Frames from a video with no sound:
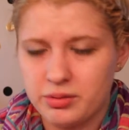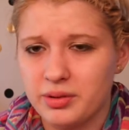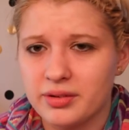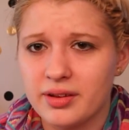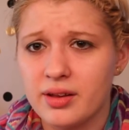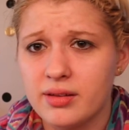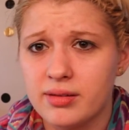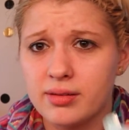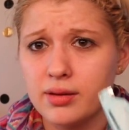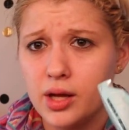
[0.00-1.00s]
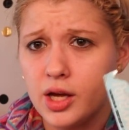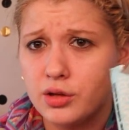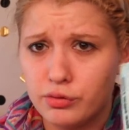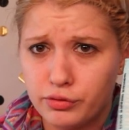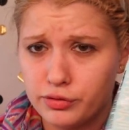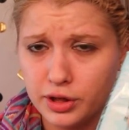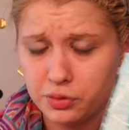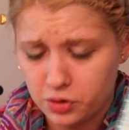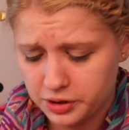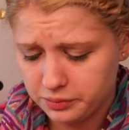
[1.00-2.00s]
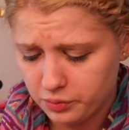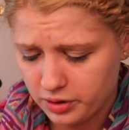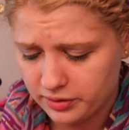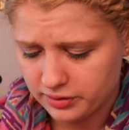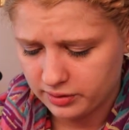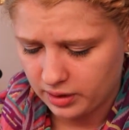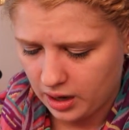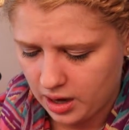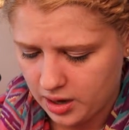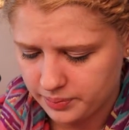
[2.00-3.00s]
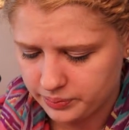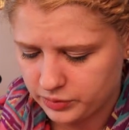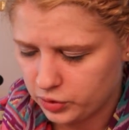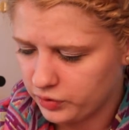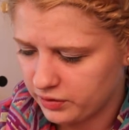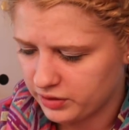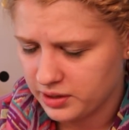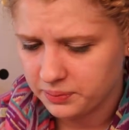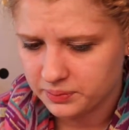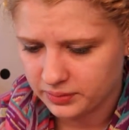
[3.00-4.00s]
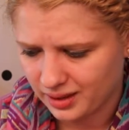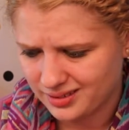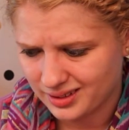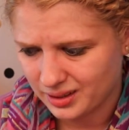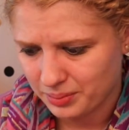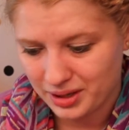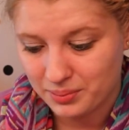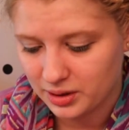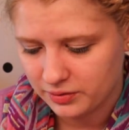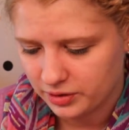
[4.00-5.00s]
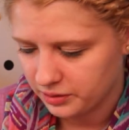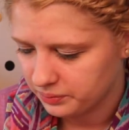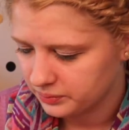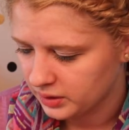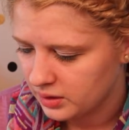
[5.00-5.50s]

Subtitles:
was this interesting one, was $2.50. I said I'd pay $1 for it.